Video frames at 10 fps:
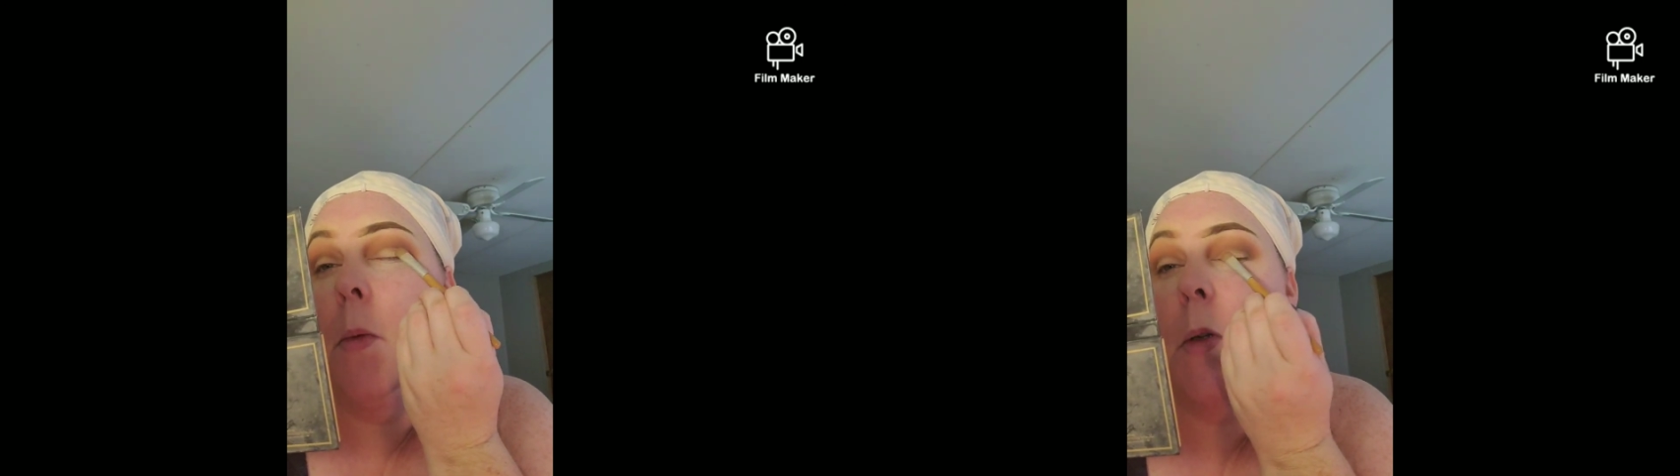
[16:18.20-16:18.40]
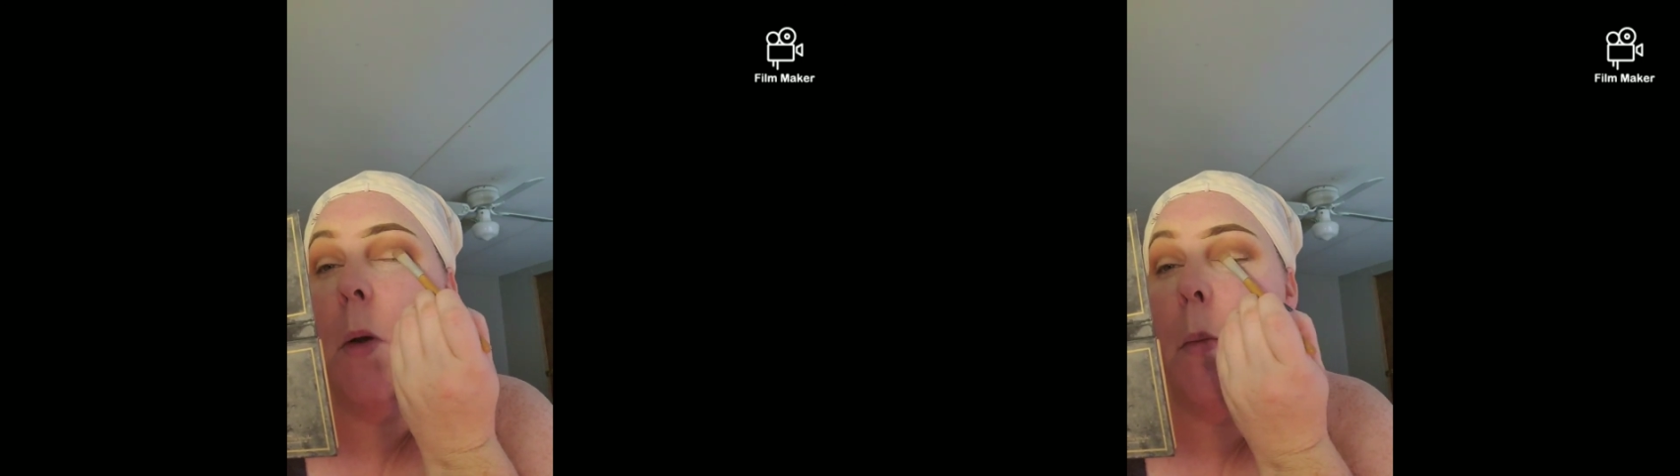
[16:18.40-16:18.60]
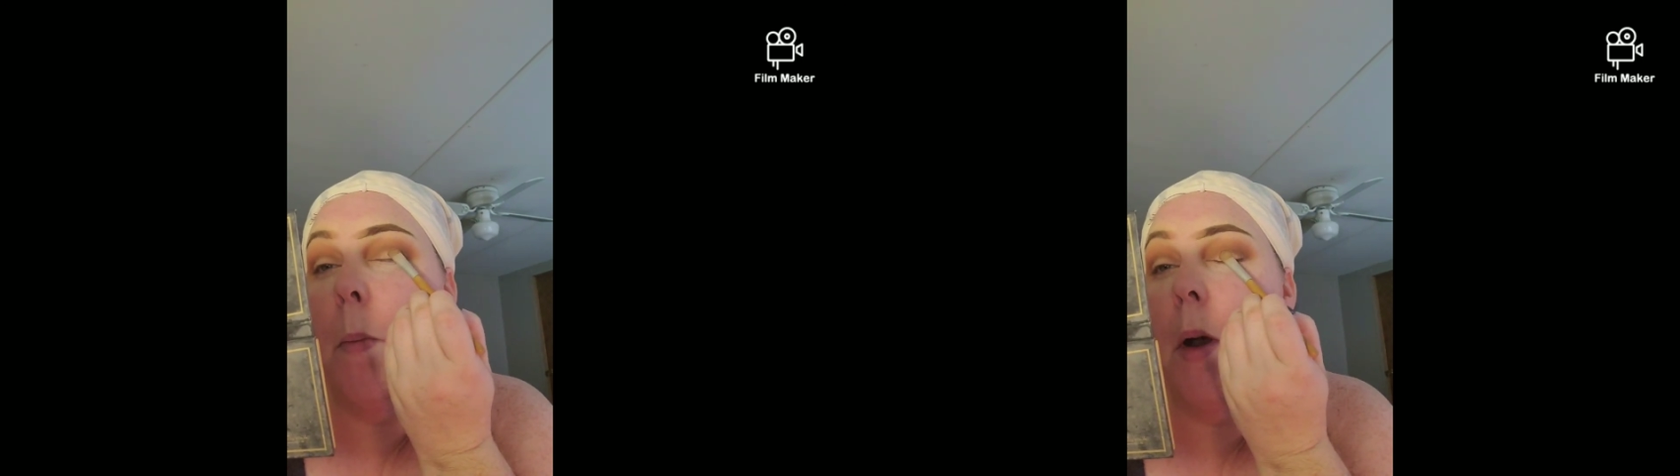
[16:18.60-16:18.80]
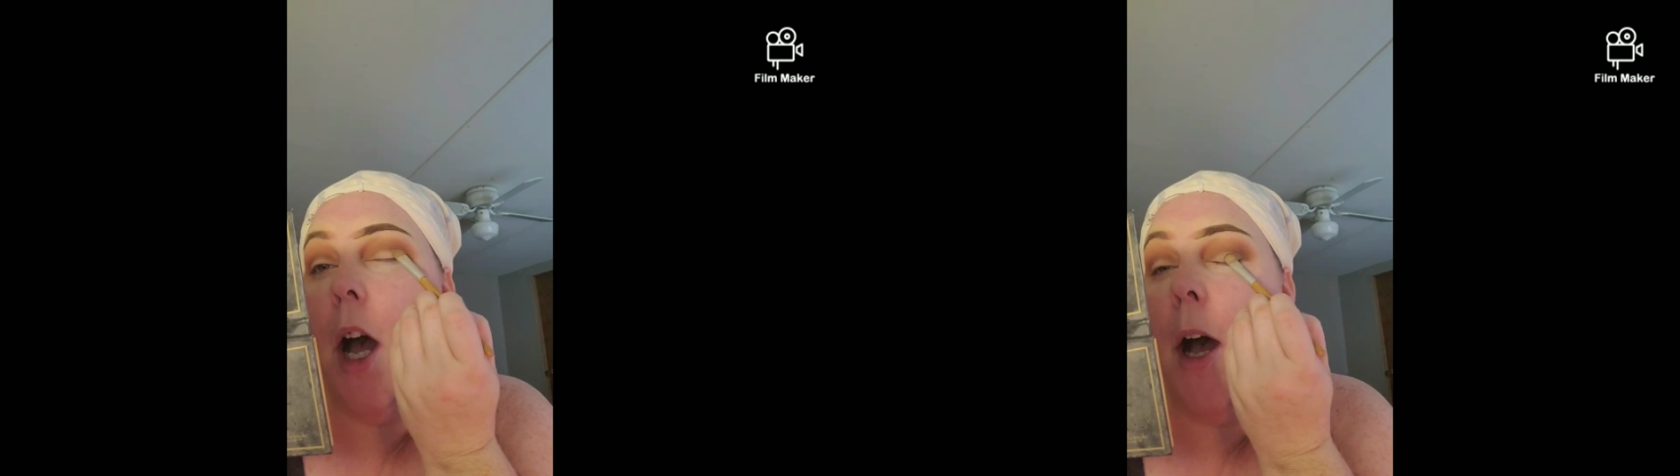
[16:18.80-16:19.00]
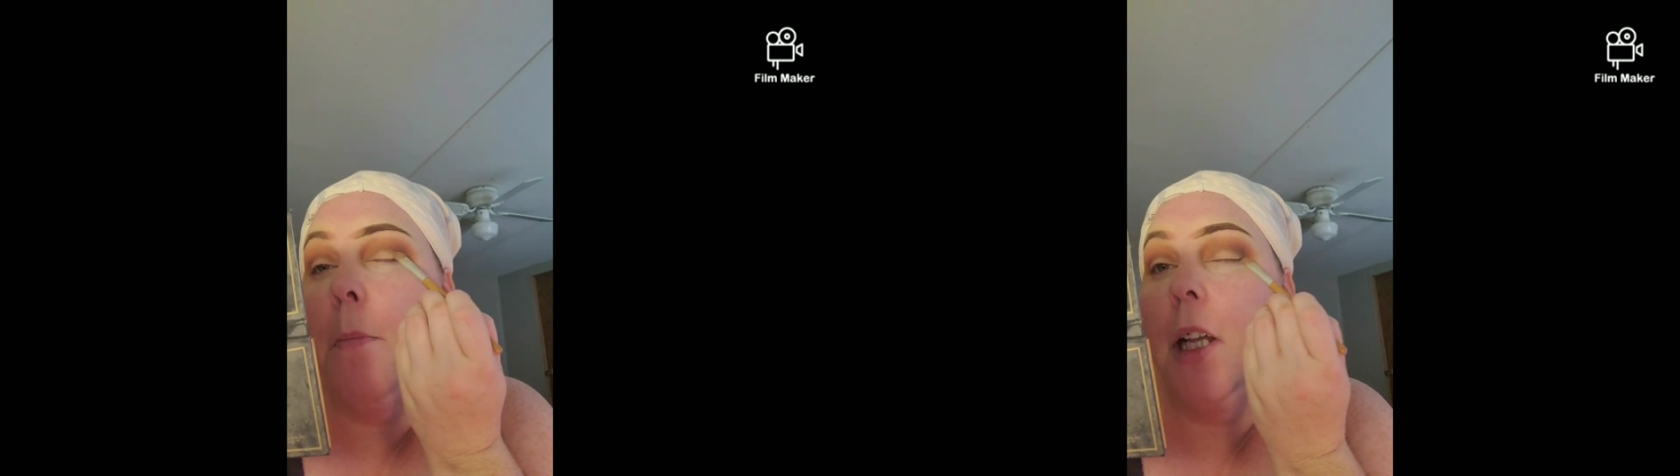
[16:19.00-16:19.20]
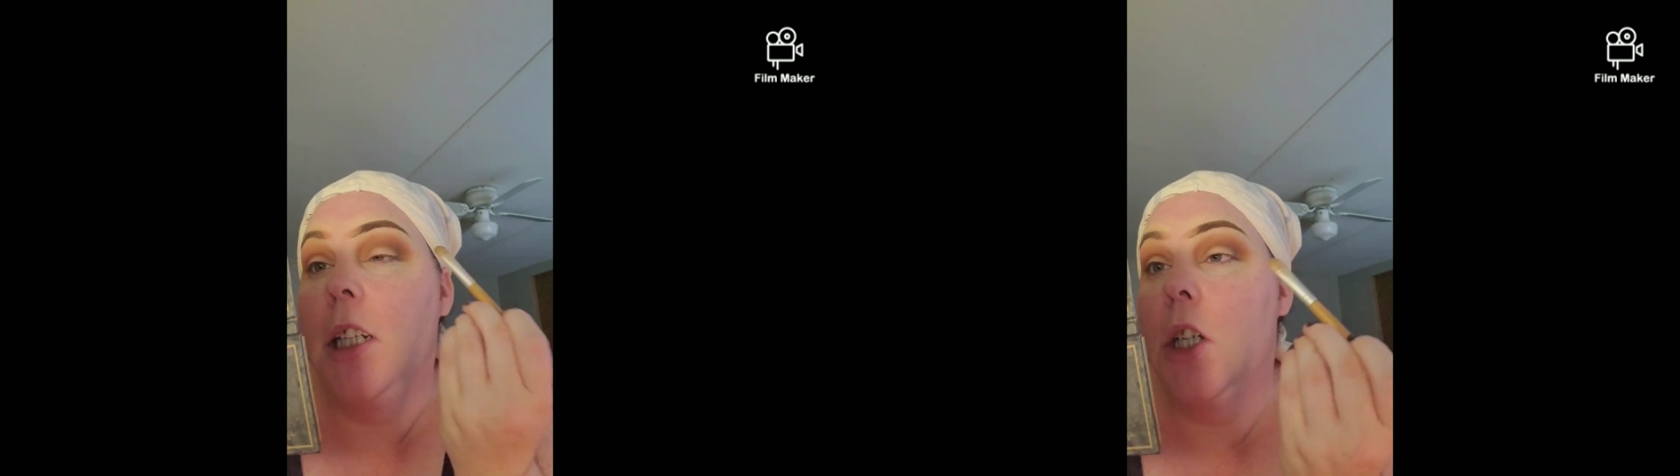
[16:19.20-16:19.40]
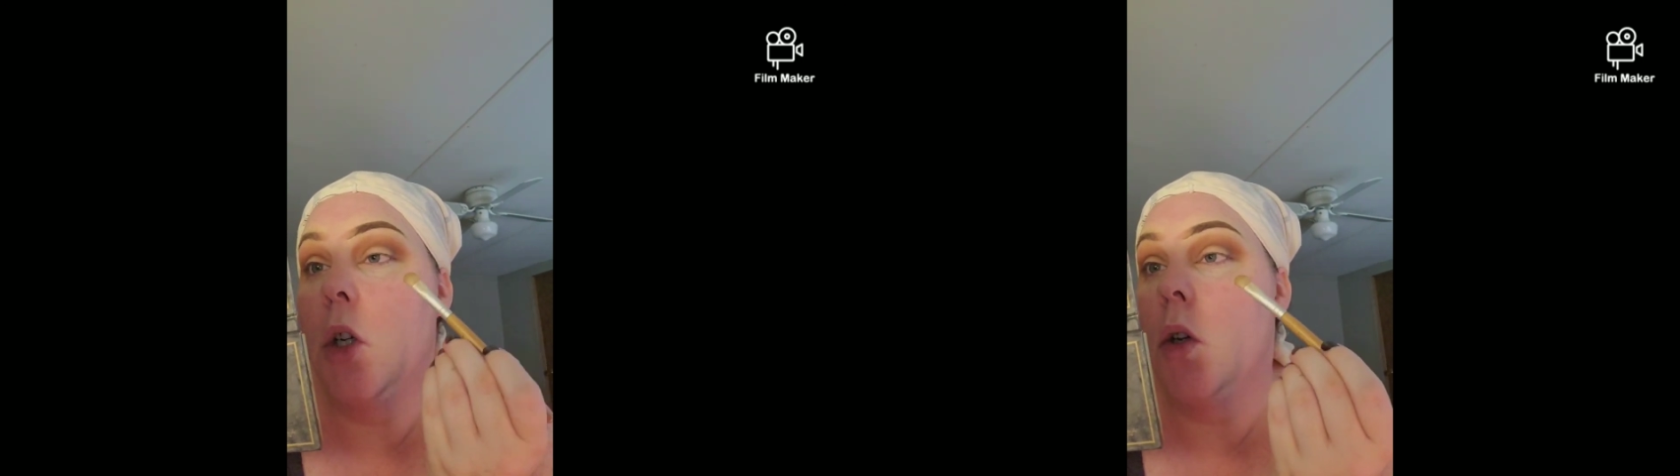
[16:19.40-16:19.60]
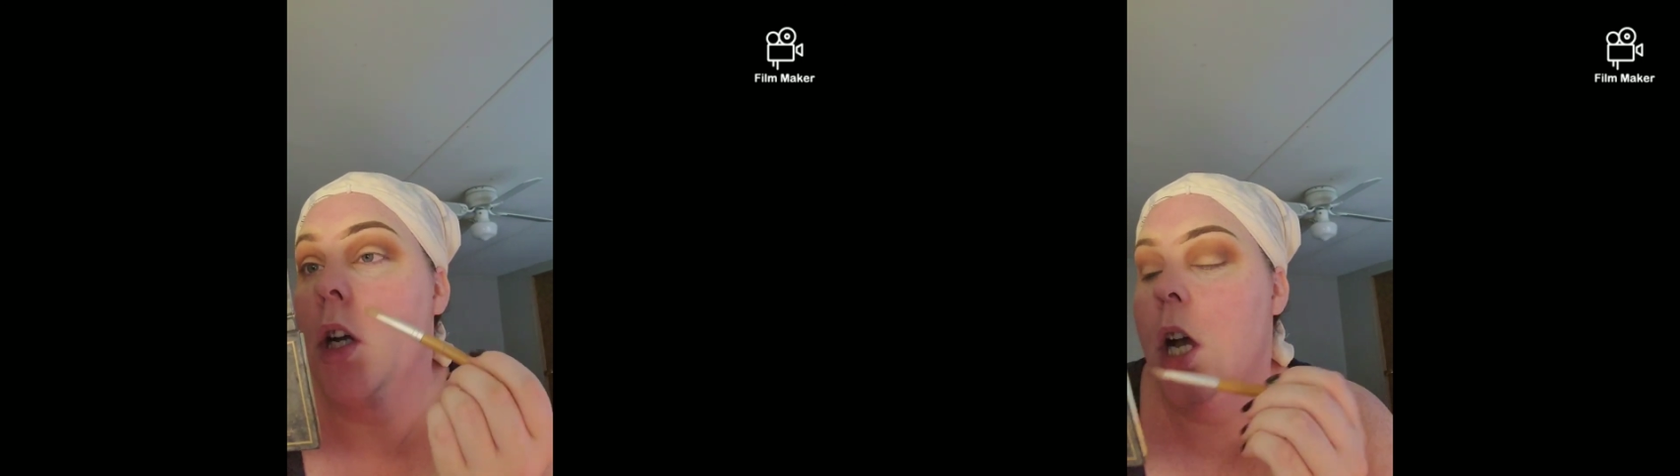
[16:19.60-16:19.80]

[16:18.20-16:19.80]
just gonna pop a little